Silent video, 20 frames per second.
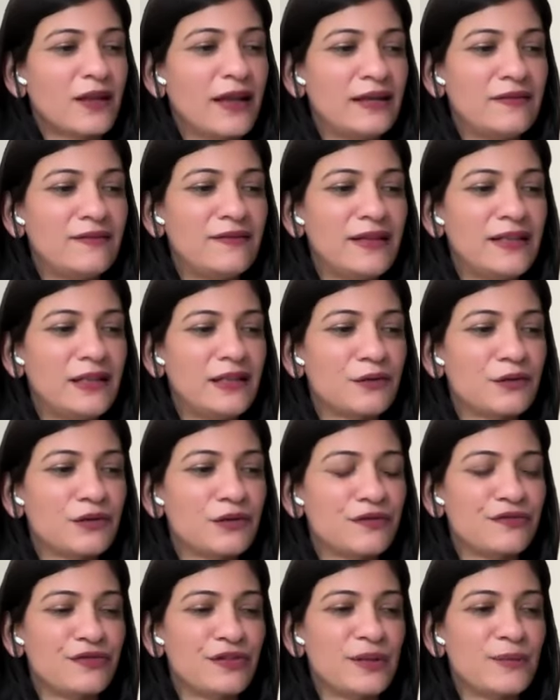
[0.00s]
any
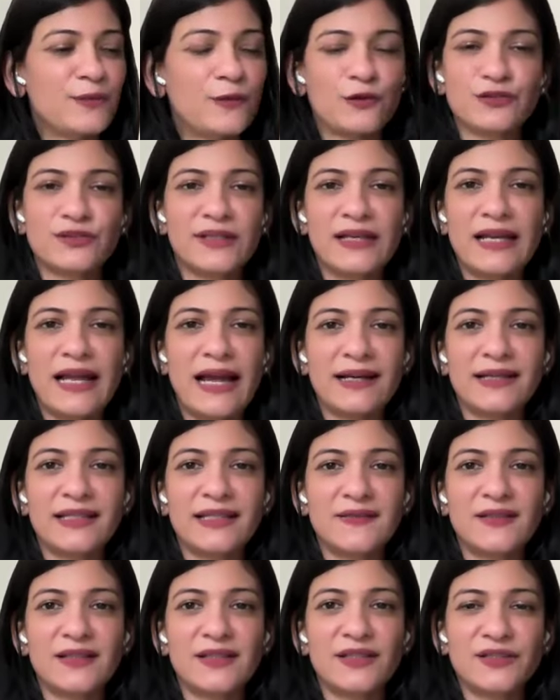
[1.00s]
feeling of emotional
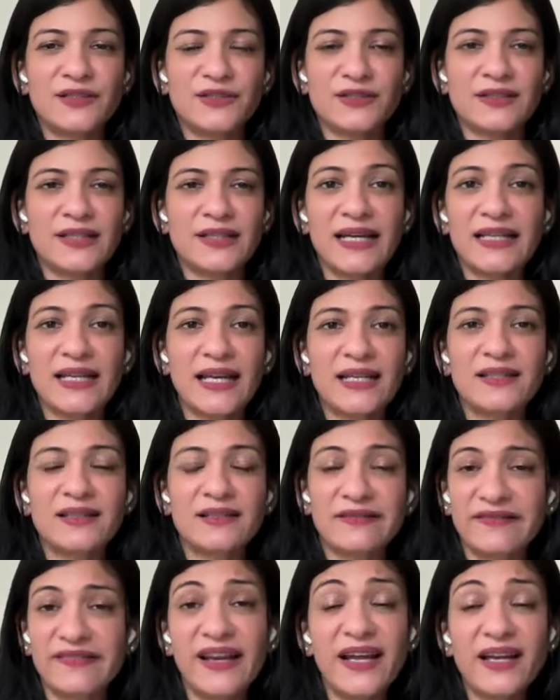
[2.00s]
activation,
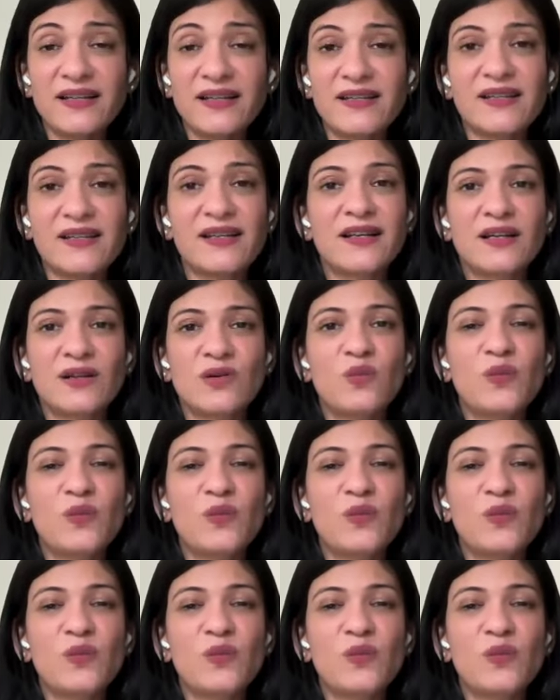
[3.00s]
and reflect,